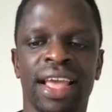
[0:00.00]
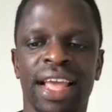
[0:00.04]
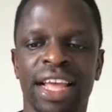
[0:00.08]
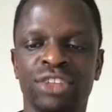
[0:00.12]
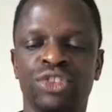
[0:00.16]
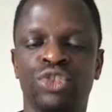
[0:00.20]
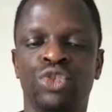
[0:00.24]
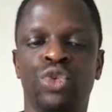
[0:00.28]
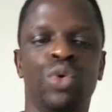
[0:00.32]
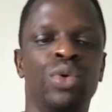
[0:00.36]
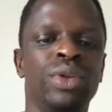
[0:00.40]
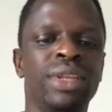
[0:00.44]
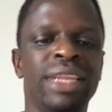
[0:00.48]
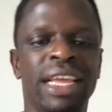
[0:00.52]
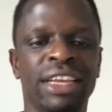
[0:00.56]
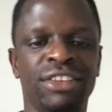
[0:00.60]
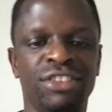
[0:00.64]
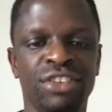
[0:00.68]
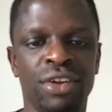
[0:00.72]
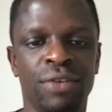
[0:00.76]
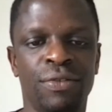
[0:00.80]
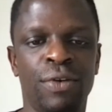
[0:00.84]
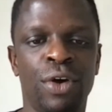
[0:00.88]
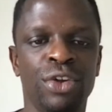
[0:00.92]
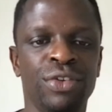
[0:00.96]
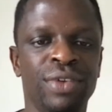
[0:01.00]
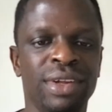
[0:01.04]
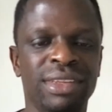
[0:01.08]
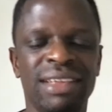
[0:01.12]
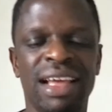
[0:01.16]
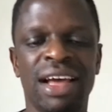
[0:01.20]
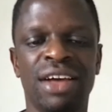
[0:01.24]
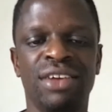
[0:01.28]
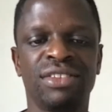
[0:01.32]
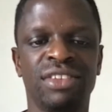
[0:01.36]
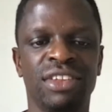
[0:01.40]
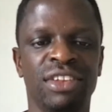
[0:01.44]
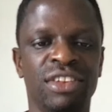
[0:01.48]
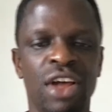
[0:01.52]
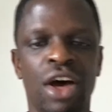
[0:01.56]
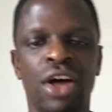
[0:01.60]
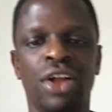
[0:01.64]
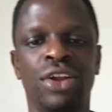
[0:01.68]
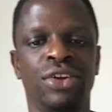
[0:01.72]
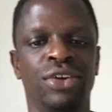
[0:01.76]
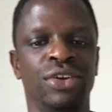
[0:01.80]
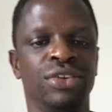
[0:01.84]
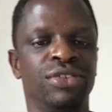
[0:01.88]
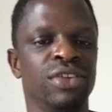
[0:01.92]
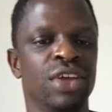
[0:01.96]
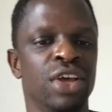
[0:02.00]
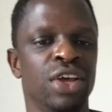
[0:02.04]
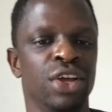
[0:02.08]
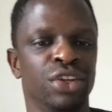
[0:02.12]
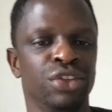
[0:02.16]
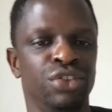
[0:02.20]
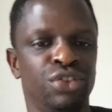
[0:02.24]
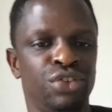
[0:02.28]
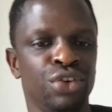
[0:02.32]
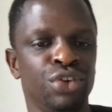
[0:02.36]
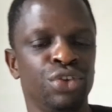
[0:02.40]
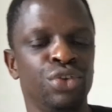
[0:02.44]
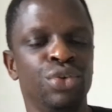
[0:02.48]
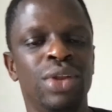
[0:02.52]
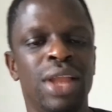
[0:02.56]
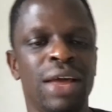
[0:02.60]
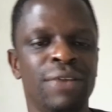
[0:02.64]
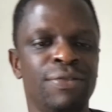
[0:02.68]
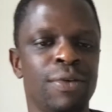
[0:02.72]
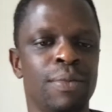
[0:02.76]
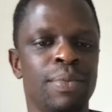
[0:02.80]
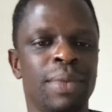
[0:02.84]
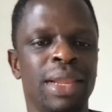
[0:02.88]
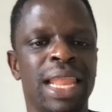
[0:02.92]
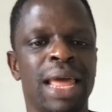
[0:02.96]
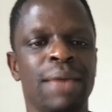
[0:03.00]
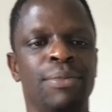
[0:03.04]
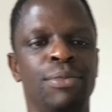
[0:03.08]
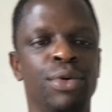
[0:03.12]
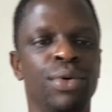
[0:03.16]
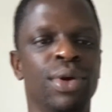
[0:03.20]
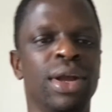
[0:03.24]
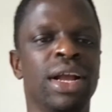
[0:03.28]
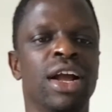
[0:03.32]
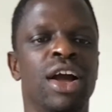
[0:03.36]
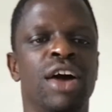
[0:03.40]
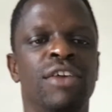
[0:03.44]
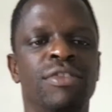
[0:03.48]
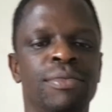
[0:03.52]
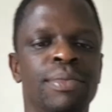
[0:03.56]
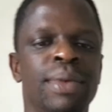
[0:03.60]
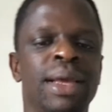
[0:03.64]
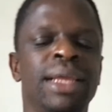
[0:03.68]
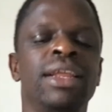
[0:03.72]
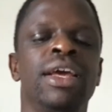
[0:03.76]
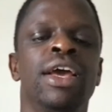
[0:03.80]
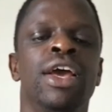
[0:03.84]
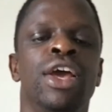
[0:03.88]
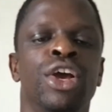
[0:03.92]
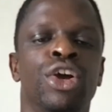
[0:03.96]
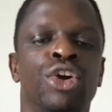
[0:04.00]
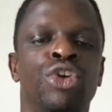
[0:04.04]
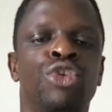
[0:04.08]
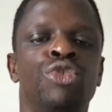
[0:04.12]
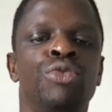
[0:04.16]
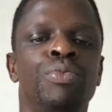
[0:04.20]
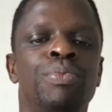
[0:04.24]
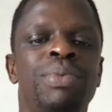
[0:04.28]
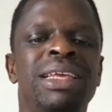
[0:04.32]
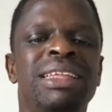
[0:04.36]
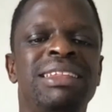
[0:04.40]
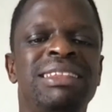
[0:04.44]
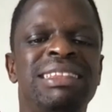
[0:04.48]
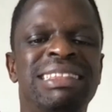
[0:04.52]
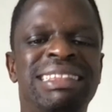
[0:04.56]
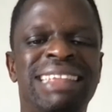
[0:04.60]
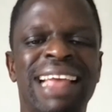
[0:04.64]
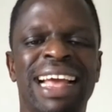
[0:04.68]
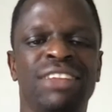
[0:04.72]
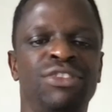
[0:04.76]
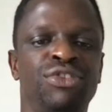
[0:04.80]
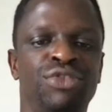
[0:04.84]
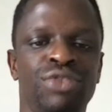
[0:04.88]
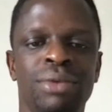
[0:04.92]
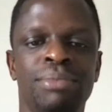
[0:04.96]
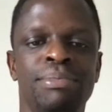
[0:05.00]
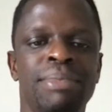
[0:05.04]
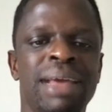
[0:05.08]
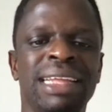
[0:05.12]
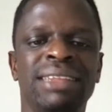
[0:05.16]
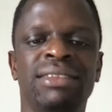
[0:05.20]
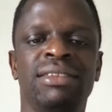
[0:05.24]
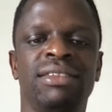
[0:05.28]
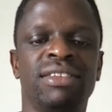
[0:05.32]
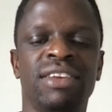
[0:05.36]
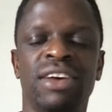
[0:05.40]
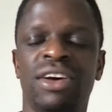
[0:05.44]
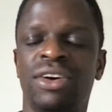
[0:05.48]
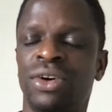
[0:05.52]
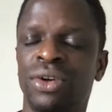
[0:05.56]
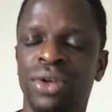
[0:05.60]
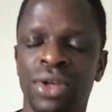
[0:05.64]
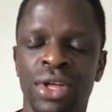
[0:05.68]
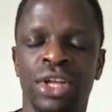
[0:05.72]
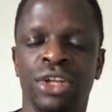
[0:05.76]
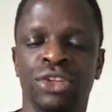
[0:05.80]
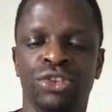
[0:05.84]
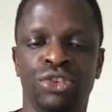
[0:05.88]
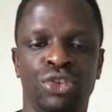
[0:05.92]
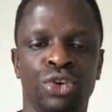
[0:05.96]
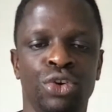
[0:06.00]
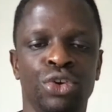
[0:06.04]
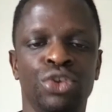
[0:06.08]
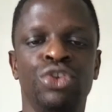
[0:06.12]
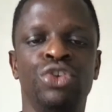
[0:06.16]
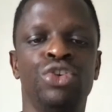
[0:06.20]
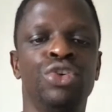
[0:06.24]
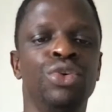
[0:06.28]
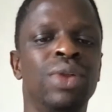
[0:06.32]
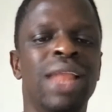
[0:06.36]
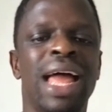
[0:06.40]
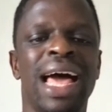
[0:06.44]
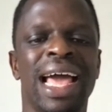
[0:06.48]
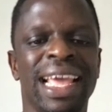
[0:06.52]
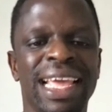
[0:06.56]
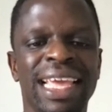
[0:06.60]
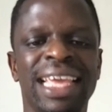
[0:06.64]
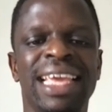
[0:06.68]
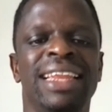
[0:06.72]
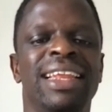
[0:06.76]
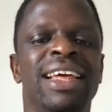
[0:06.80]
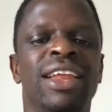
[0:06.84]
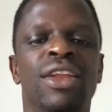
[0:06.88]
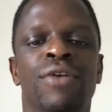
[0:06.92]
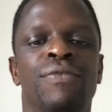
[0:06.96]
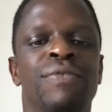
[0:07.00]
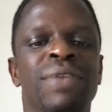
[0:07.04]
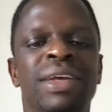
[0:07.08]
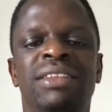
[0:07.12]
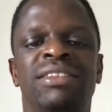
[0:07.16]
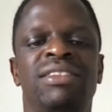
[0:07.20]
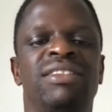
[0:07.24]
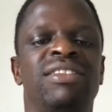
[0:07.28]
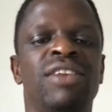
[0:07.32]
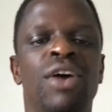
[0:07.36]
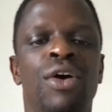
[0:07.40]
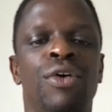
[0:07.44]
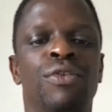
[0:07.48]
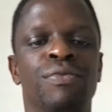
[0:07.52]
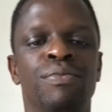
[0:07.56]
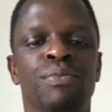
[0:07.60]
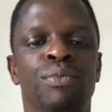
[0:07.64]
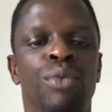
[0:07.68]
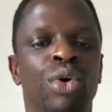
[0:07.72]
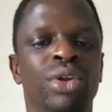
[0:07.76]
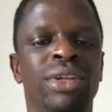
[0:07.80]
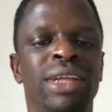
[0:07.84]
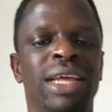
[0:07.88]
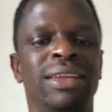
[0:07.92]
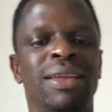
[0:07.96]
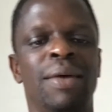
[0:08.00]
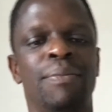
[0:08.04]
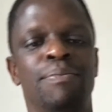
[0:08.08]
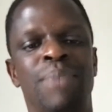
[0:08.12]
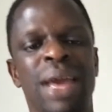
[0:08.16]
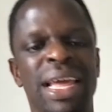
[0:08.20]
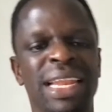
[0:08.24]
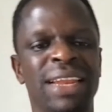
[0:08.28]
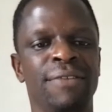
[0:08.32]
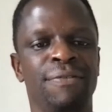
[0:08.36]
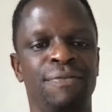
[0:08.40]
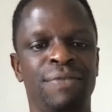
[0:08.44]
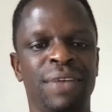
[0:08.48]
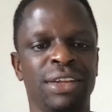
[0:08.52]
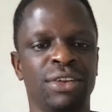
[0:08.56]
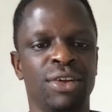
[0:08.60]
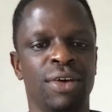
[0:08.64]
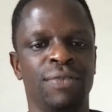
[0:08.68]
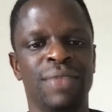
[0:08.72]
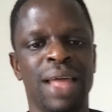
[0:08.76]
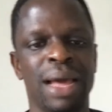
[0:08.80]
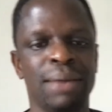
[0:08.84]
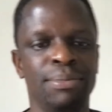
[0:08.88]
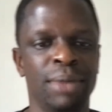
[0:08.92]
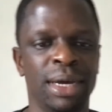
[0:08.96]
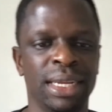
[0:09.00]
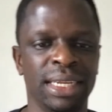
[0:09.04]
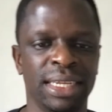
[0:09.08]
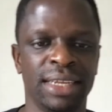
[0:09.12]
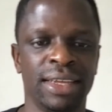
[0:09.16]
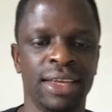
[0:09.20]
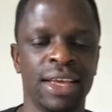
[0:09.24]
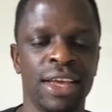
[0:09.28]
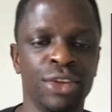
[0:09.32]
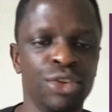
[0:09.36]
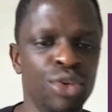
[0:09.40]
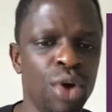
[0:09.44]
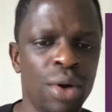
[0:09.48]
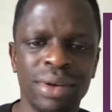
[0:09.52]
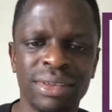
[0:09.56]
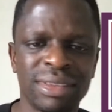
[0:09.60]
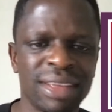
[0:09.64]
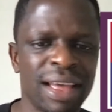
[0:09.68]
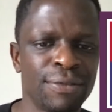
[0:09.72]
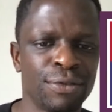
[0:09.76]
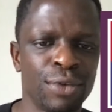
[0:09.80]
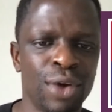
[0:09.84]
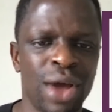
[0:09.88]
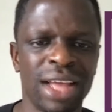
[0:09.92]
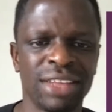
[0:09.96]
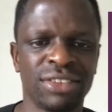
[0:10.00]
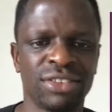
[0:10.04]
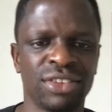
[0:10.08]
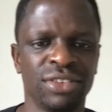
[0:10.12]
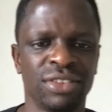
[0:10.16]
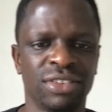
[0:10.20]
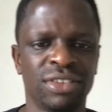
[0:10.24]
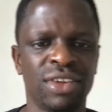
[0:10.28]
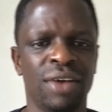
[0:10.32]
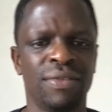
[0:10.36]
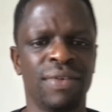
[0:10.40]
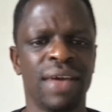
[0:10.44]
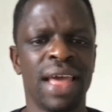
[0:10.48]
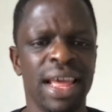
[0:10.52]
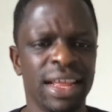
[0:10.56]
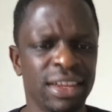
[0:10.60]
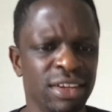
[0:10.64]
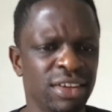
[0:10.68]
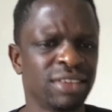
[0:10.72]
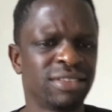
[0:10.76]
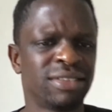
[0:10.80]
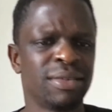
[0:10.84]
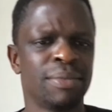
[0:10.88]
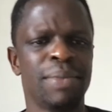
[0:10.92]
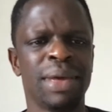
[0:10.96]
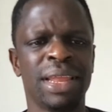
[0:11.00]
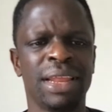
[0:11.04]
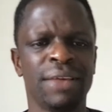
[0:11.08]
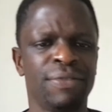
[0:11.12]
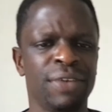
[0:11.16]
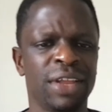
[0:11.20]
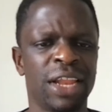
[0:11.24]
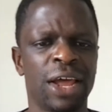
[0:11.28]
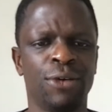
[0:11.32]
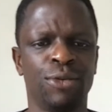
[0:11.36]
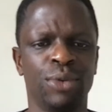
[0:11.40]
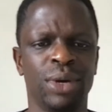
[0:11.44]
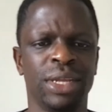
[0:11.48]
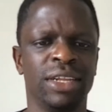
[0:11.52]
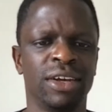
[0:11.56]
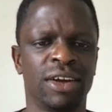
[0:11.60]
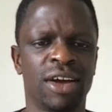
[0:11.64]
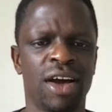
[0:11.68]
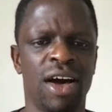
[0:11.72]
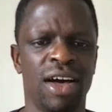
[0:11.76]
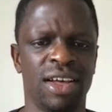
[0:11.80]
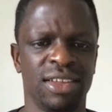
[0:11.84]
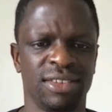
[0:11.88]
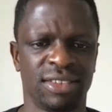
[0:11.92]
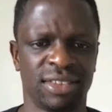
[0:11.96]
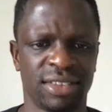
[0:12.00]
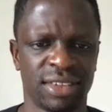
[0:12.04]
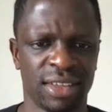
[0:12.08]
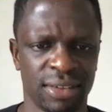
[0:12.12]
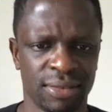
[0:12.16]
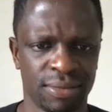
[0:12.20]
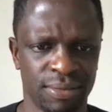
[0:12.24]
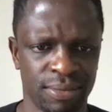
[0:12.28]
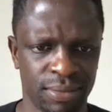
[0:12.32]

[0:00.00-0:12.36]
a donation of $100,000 to Eula from the Liberian government could be detrimental to Eula in and of itself more than the benefit of that money. You always have to ask yourself, does the benefit outweigh the cost?